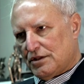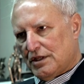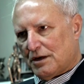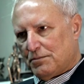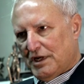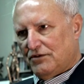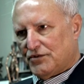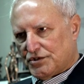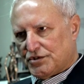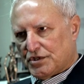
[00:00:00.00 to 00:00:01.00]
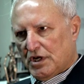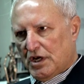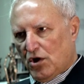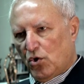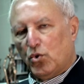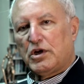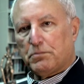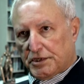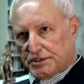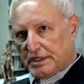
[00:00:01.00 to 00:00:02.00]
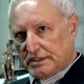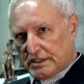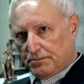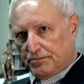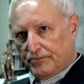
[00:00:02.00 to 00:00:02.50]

they are believers. Who represents them?